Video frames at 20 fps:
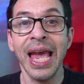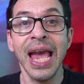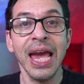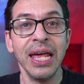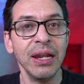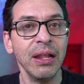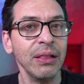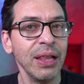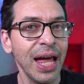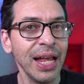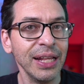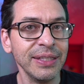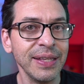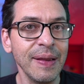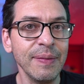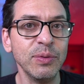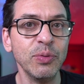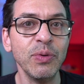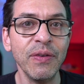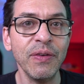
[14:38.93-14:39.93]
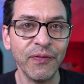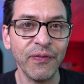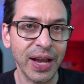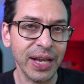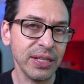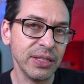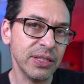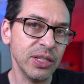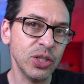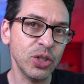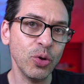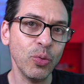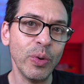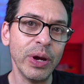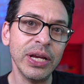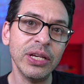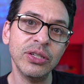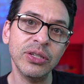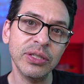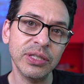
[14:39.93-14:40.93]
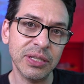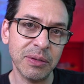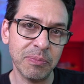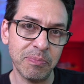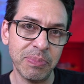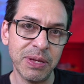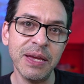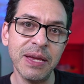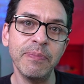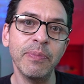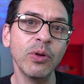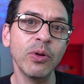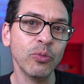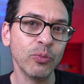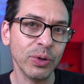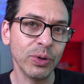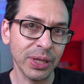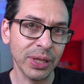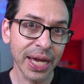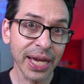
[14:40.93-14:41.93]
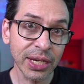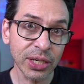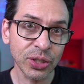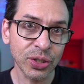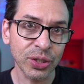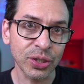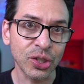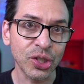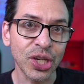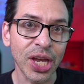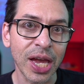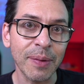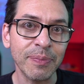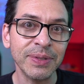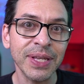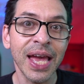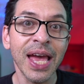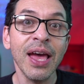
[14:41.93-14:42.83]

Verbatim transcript: And a lot of times we find situations and people and relationships